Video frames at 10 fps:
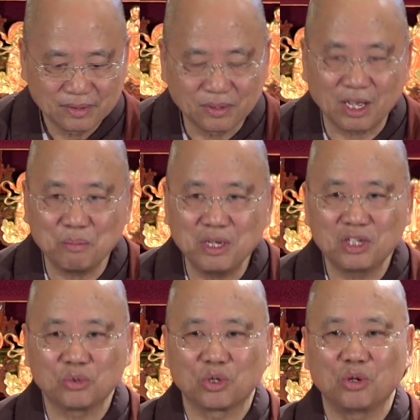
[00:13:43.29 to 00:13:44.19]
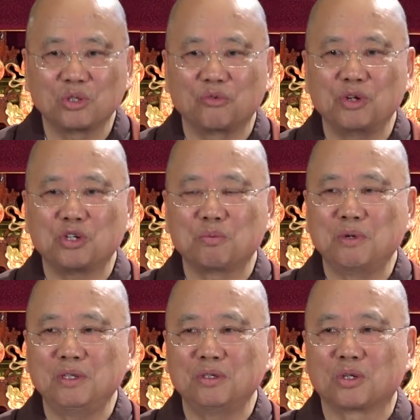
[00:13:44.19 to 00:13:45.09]
So that means you're going to
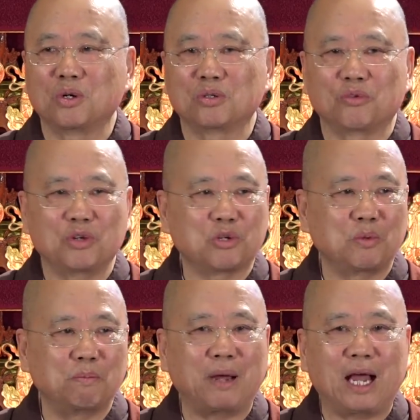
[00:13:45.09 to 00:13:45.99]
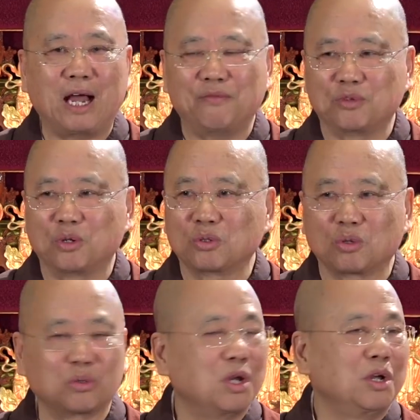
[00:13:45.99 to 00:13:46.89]
Richmond, you go the Richmond path,
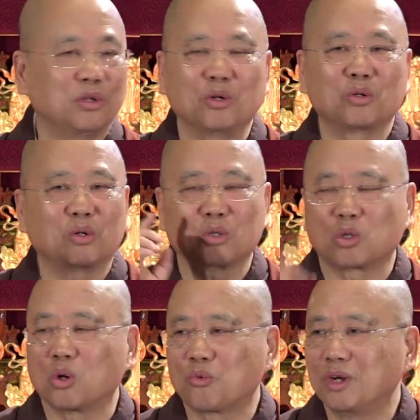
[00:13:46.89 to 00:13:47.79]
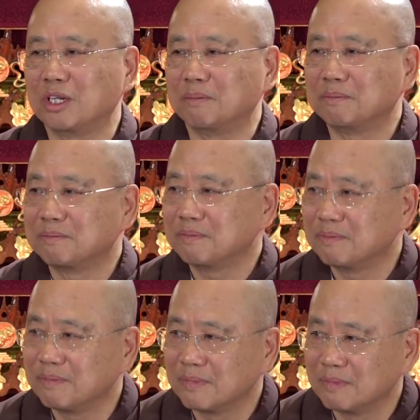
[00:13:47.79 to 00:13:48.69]
you don't go to Cook Whitlam,
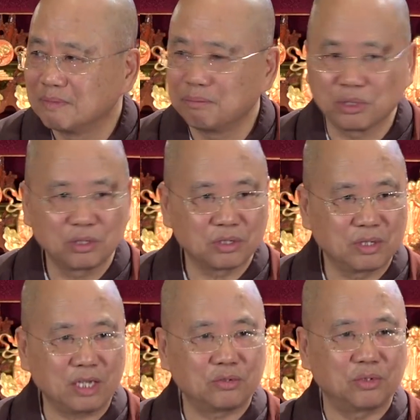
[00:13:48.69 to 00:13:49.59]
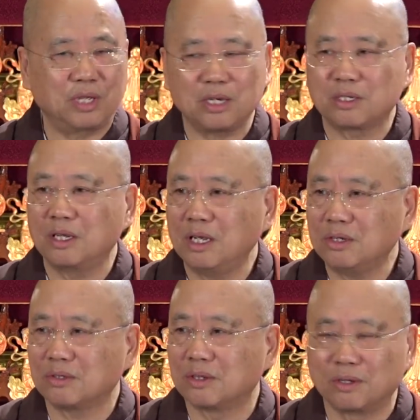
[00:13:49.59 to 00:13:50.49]
because that's your
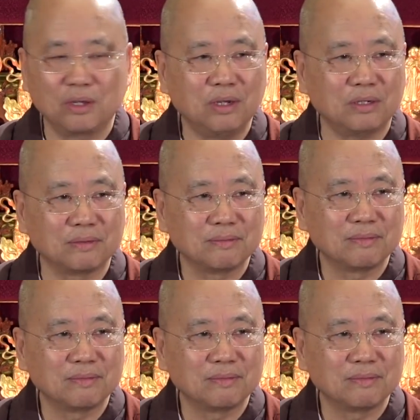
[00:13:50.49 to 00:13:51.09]
destination in here.